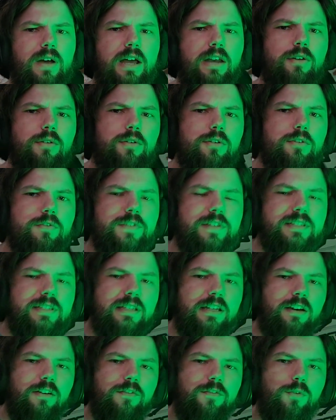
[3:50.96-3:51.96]
I don't know if this is
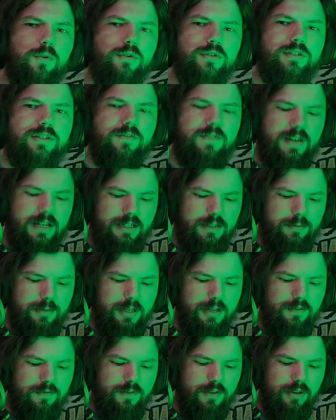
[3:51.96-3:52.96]
like a force effect,
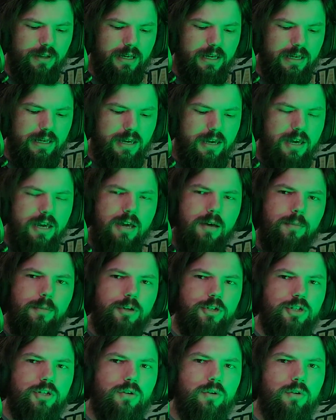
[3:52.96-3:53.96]
but if you like
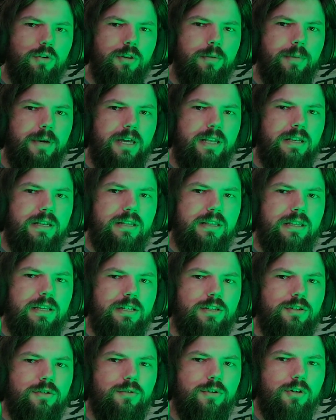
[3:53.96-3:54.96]
push and hold the button and
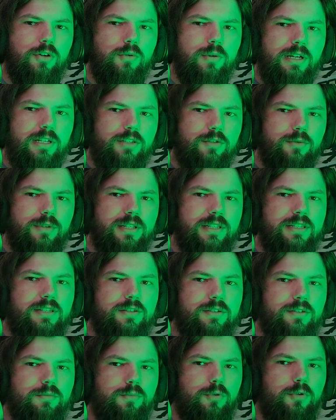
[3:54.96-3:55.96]
then do a quick
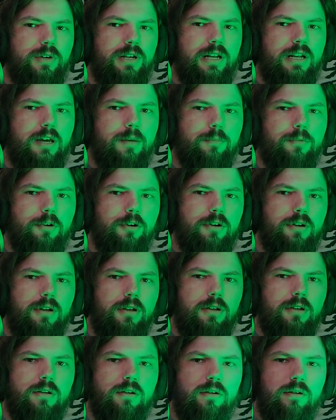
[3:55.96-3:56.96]
twist pointing upward,